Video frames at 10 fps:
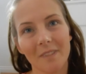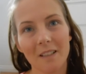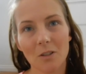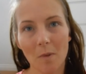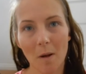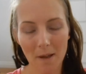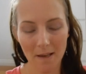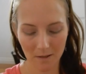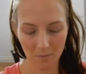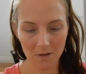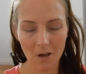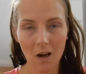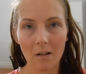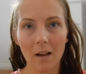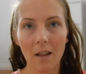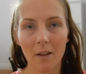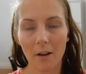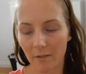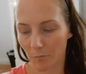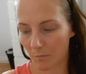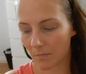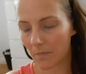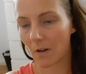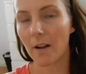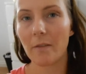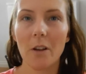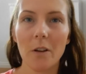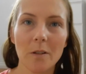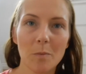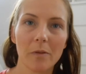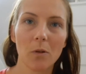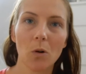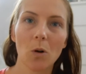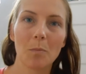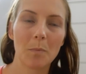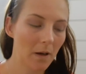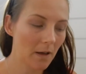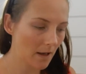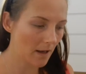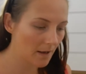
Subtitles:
It's not my best mascara that I've used before, but